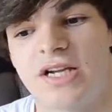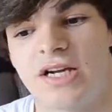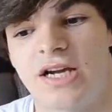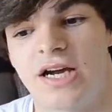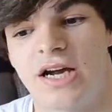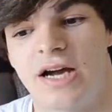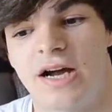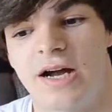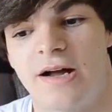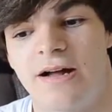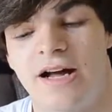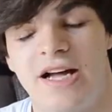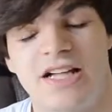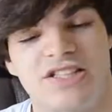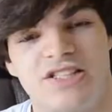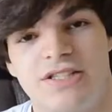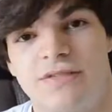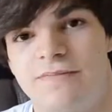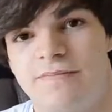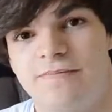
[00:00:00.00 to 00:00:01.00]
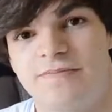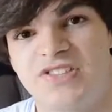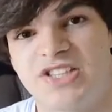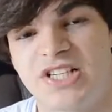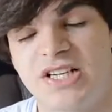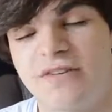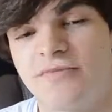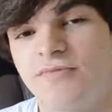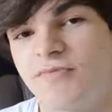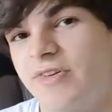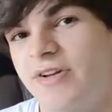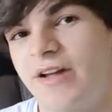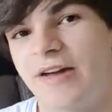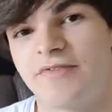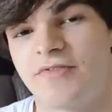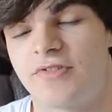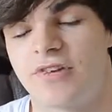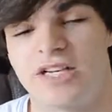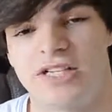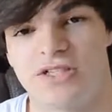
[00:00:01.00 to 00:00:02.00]
as you've seen, we
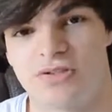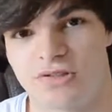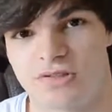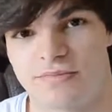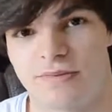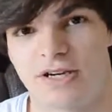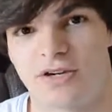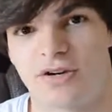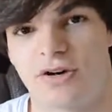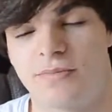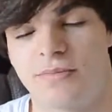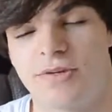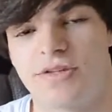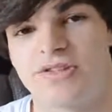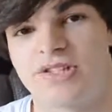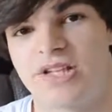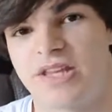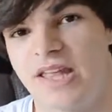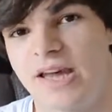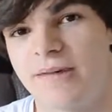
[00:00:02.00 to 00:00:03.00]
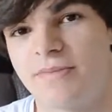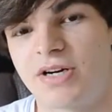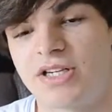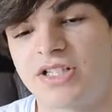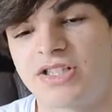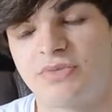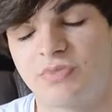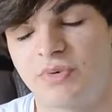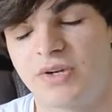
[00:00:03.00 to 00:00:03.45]
haven't really talked about combos that much,